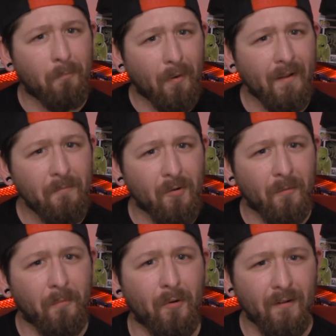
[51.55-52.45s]
But more
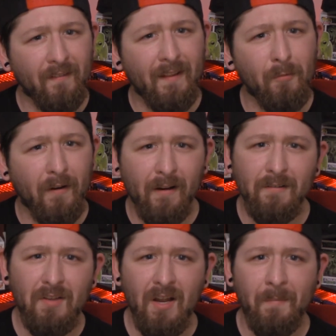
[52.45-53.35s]
importantly, we're here
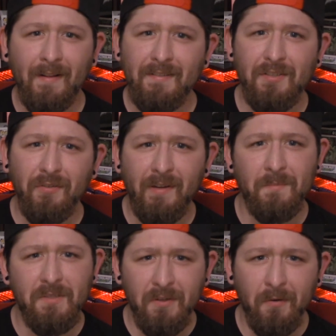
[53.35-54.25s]
to talk about
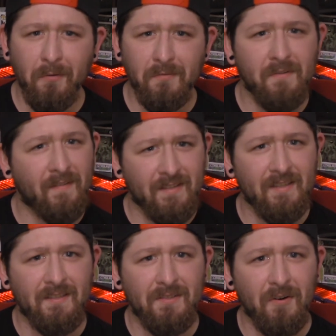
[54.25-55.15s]
Scream 2, so let's
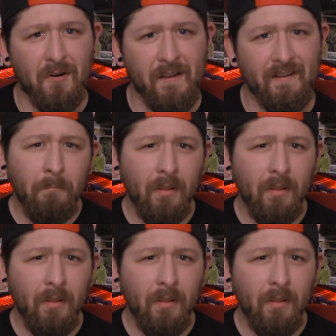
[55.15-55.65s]
get started.